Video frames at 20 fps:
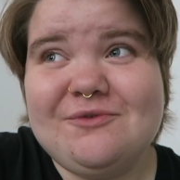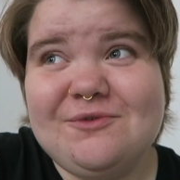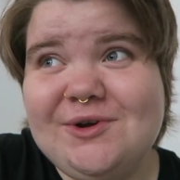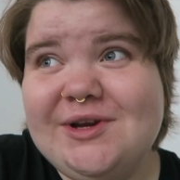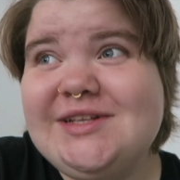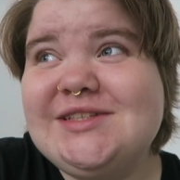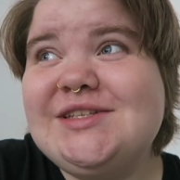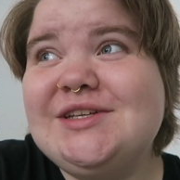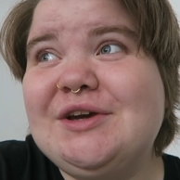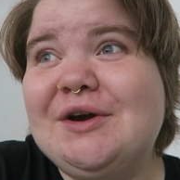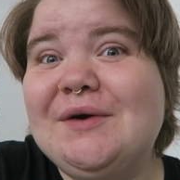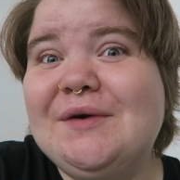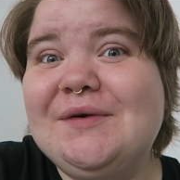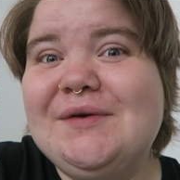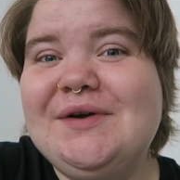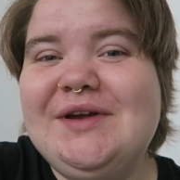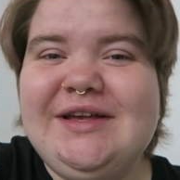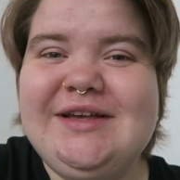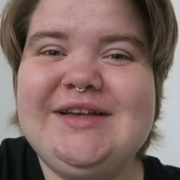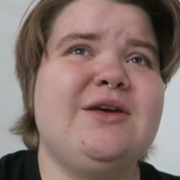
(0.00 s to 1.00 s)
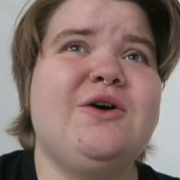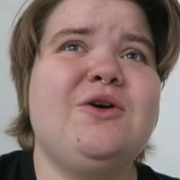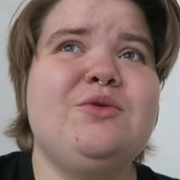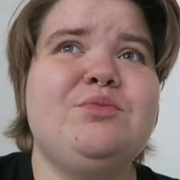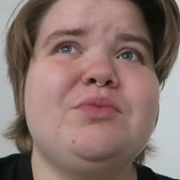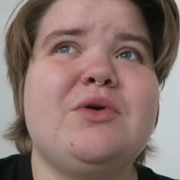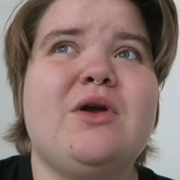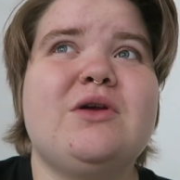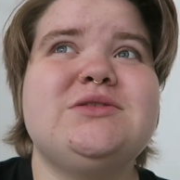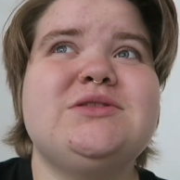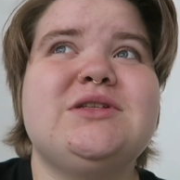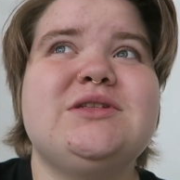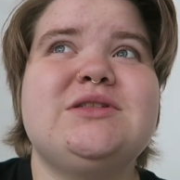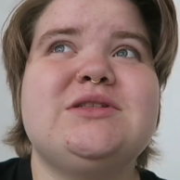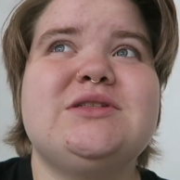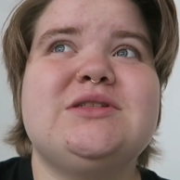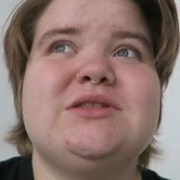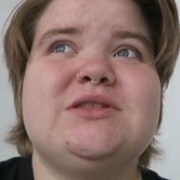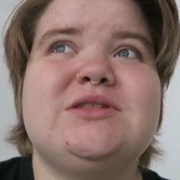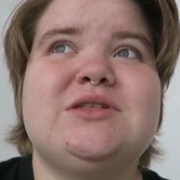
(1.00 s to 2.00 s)
free to go. The whole
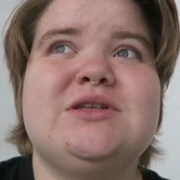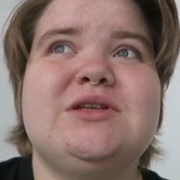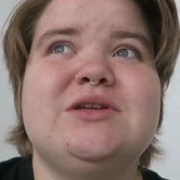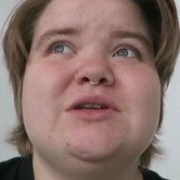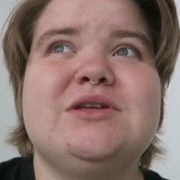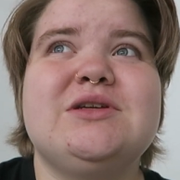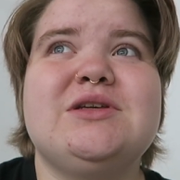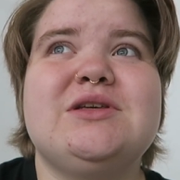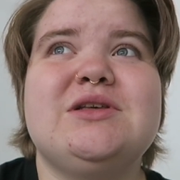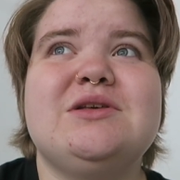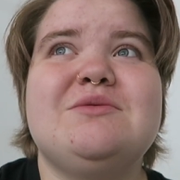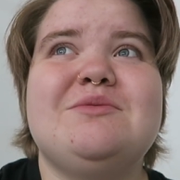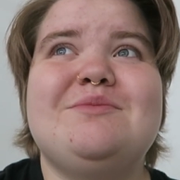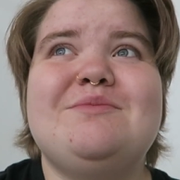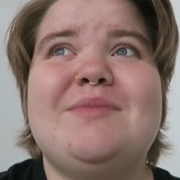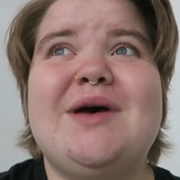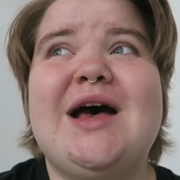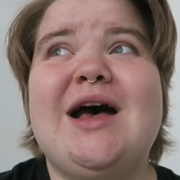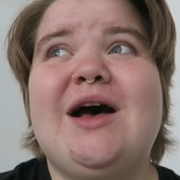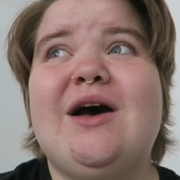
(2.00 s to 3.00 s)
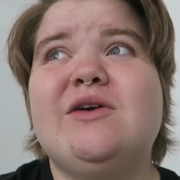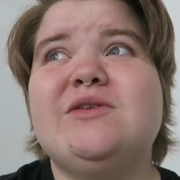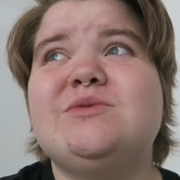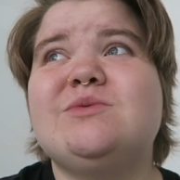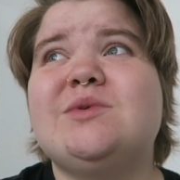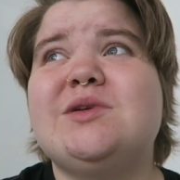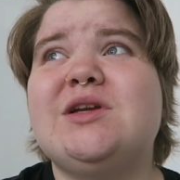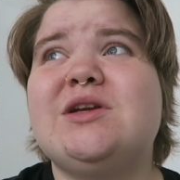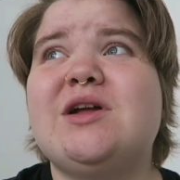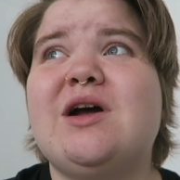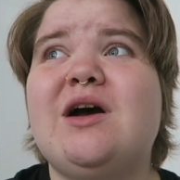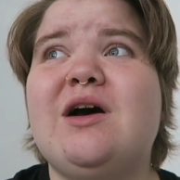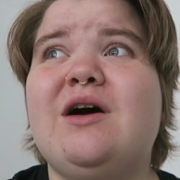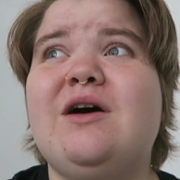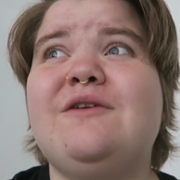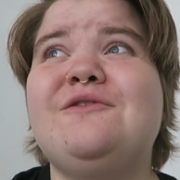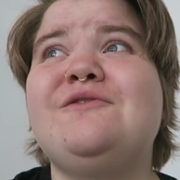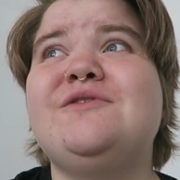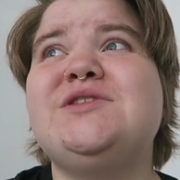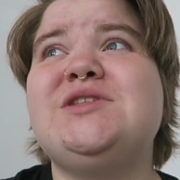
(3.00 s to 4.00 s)
process took about
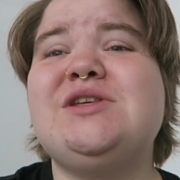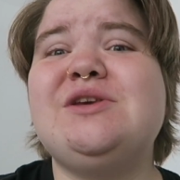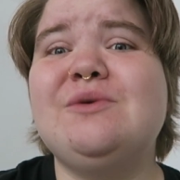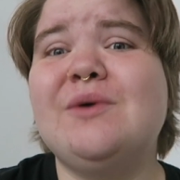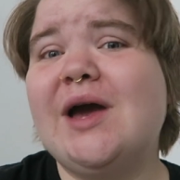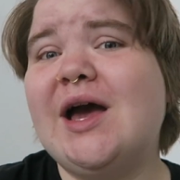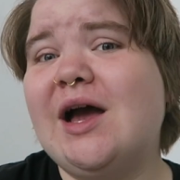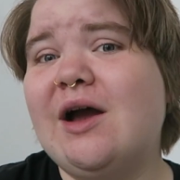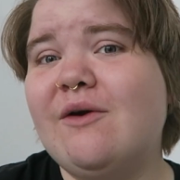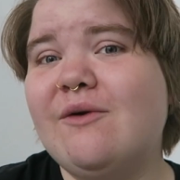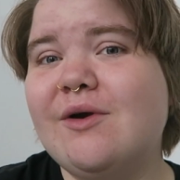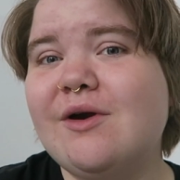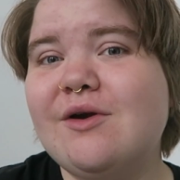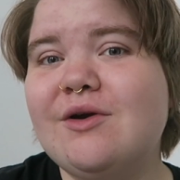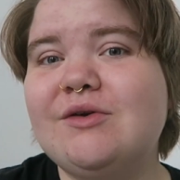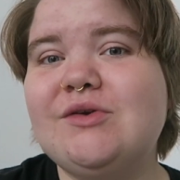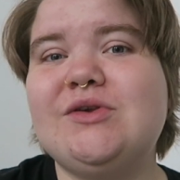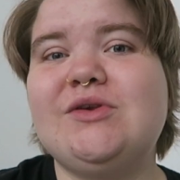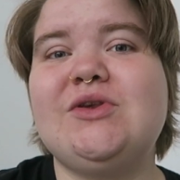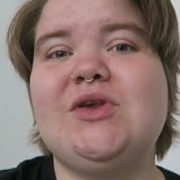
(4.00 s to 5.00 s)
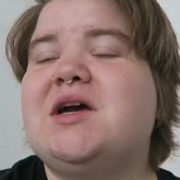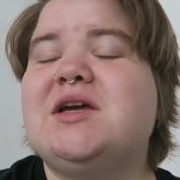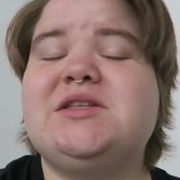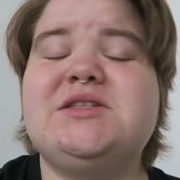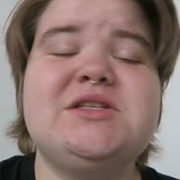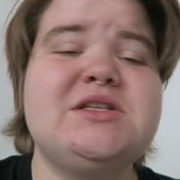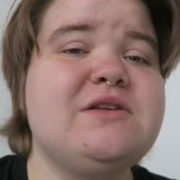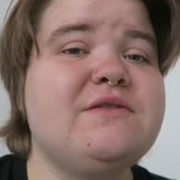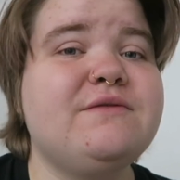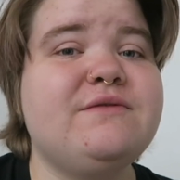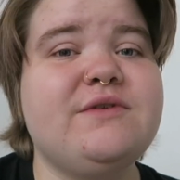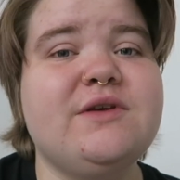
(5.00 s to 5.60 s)
1.5 to 2 hours. I didn't